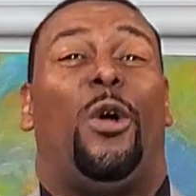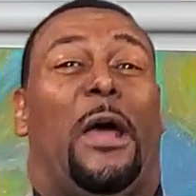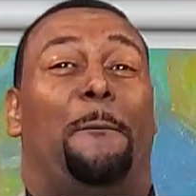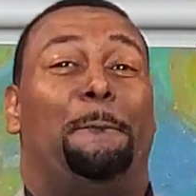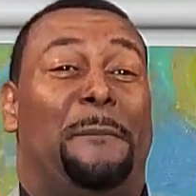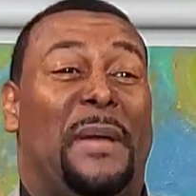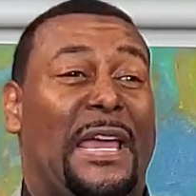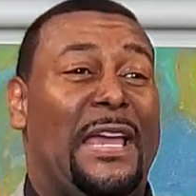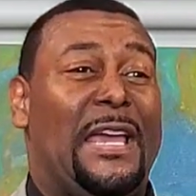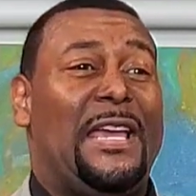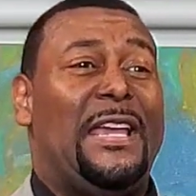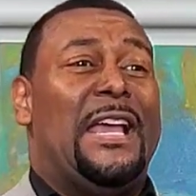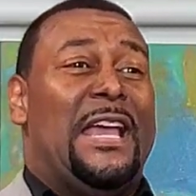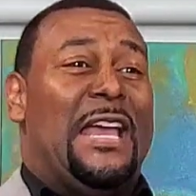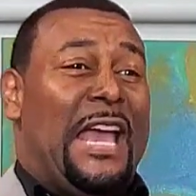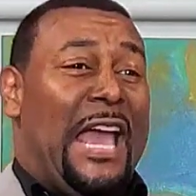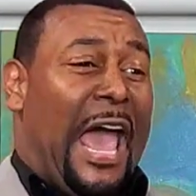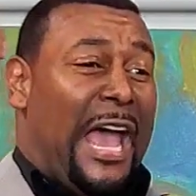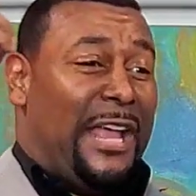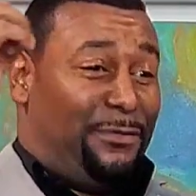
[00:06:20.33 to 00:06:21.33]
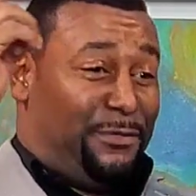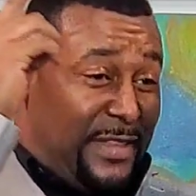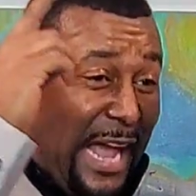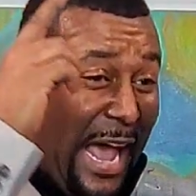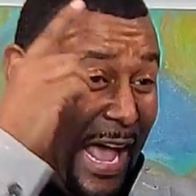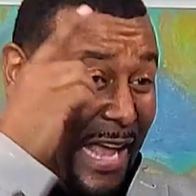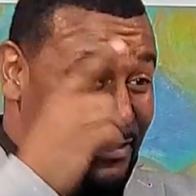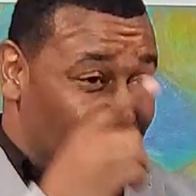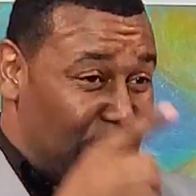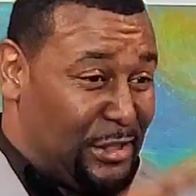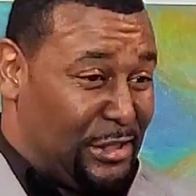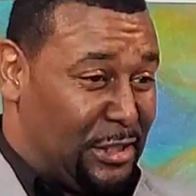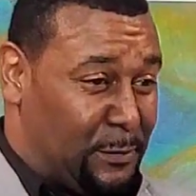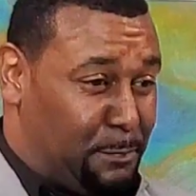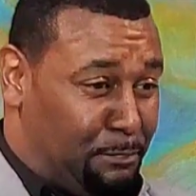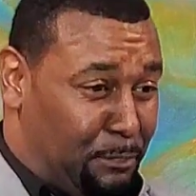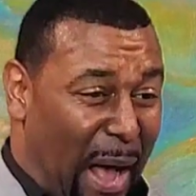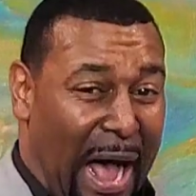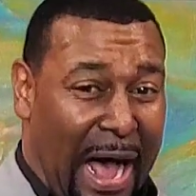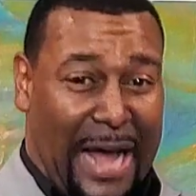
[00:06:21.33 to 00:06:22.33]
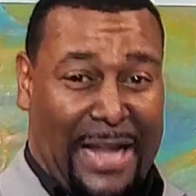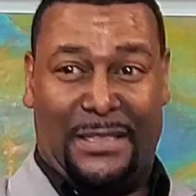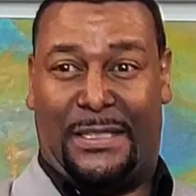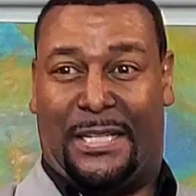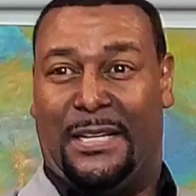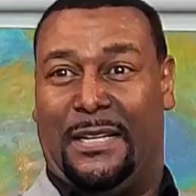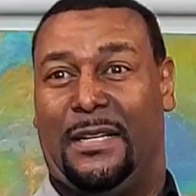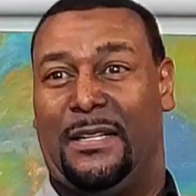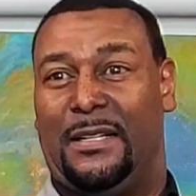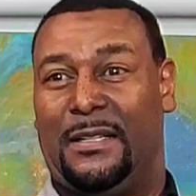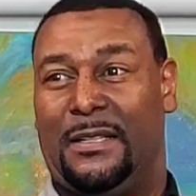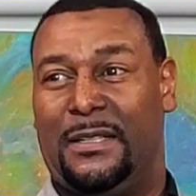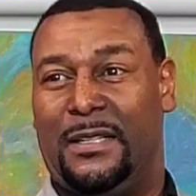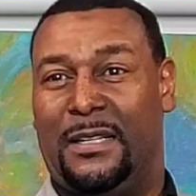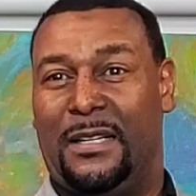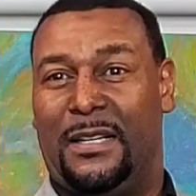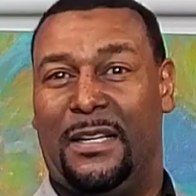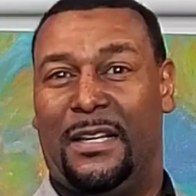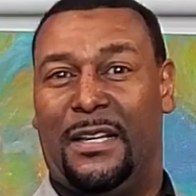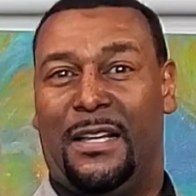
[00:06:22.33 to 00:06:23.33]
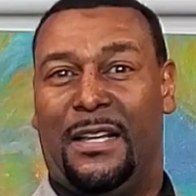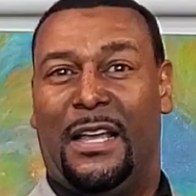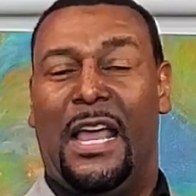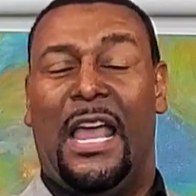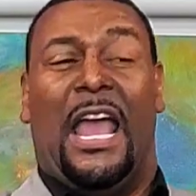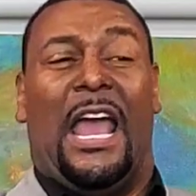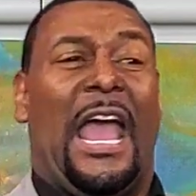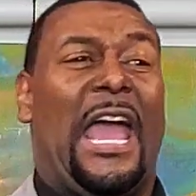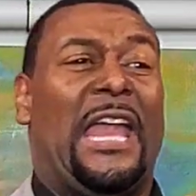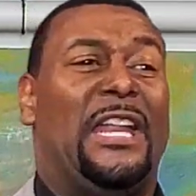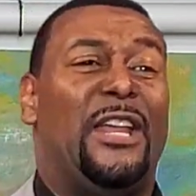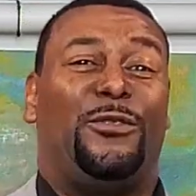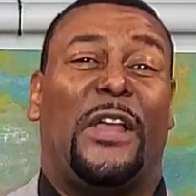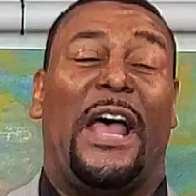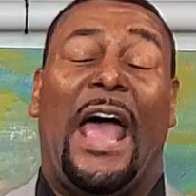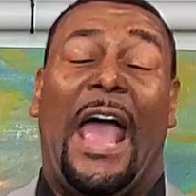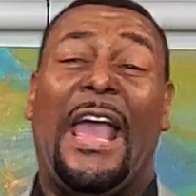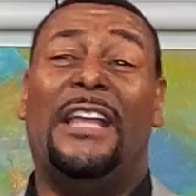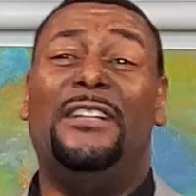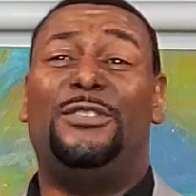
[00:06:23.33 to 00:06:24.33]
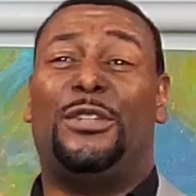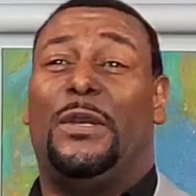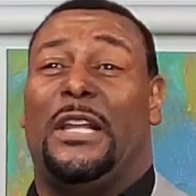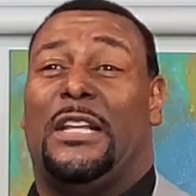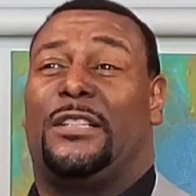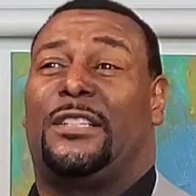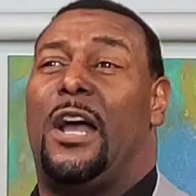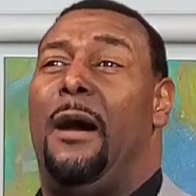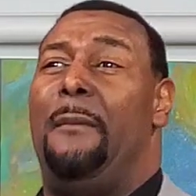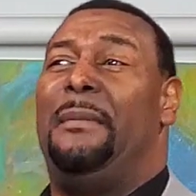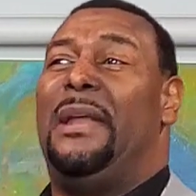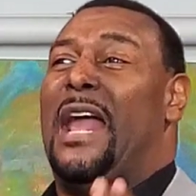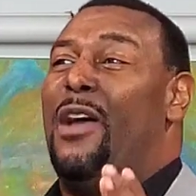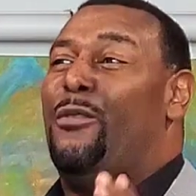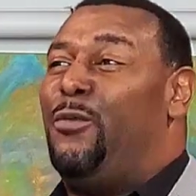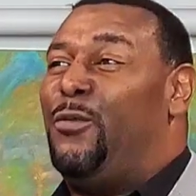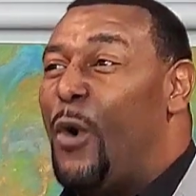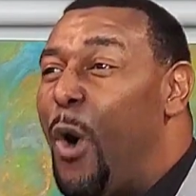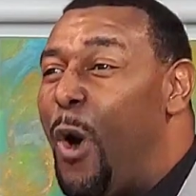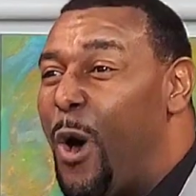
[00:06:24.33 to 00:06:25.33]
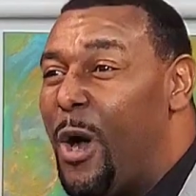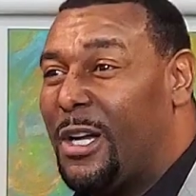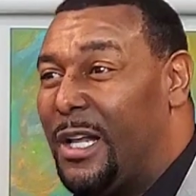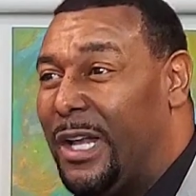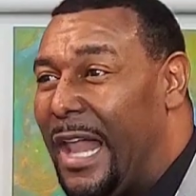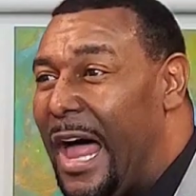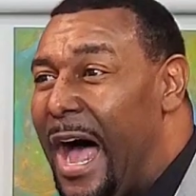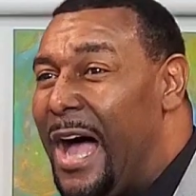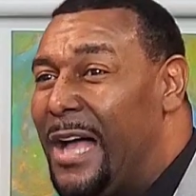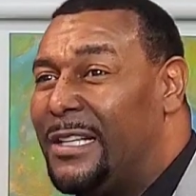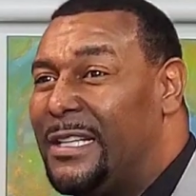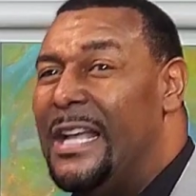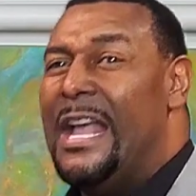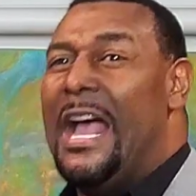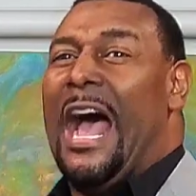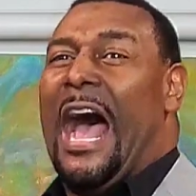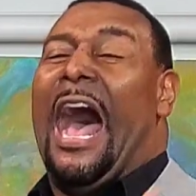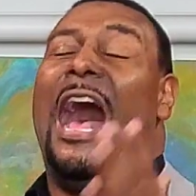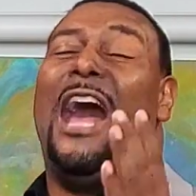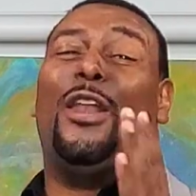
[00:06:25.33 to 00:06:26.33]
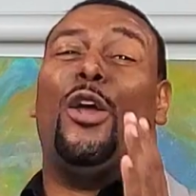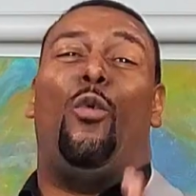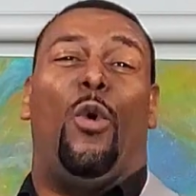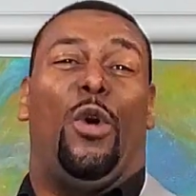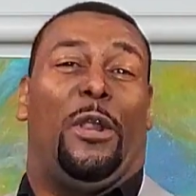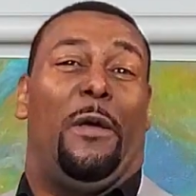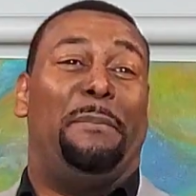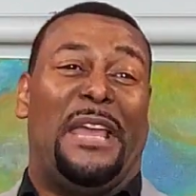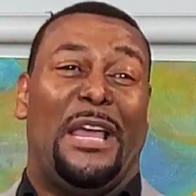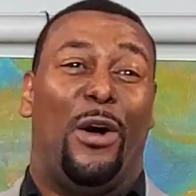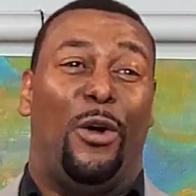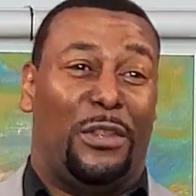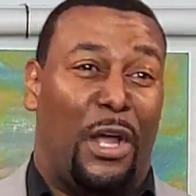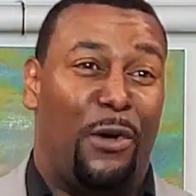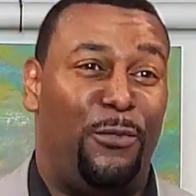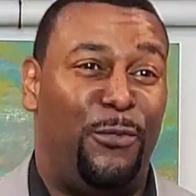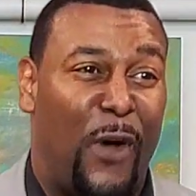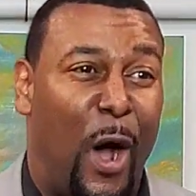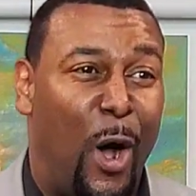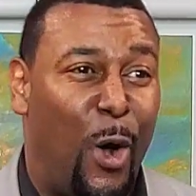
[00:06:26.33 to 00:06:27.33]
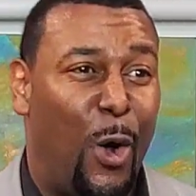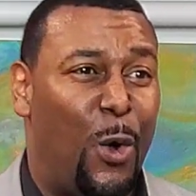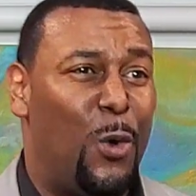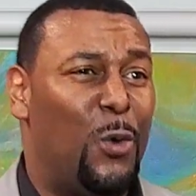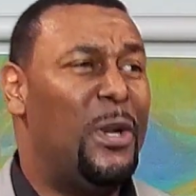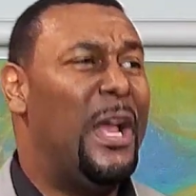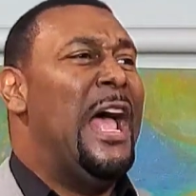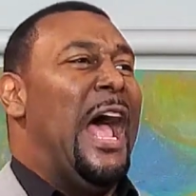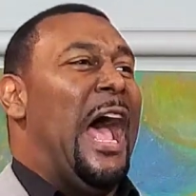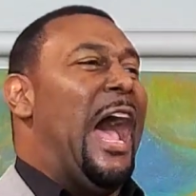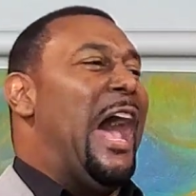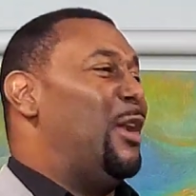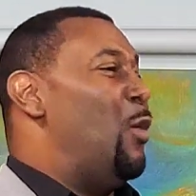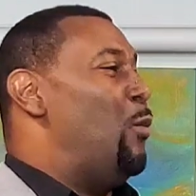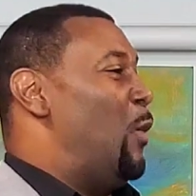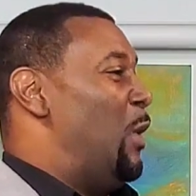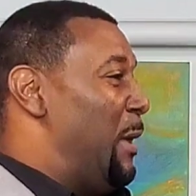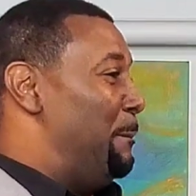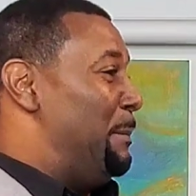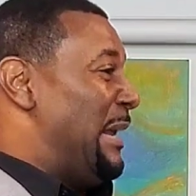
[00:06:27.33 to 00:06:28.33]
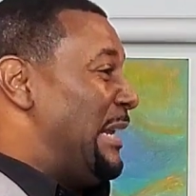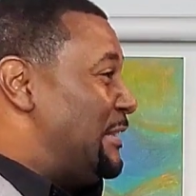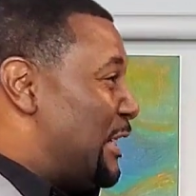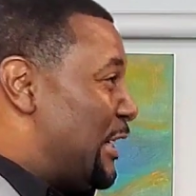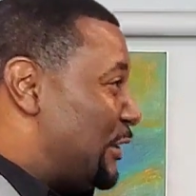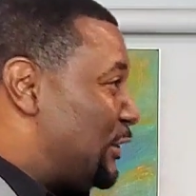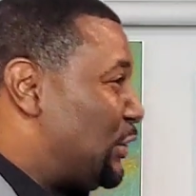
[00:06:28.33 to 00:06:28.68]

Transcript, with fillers: want to be at that spot. And if the angel is coming at 4 o'clock I don't want to be on the phone. I don't want to be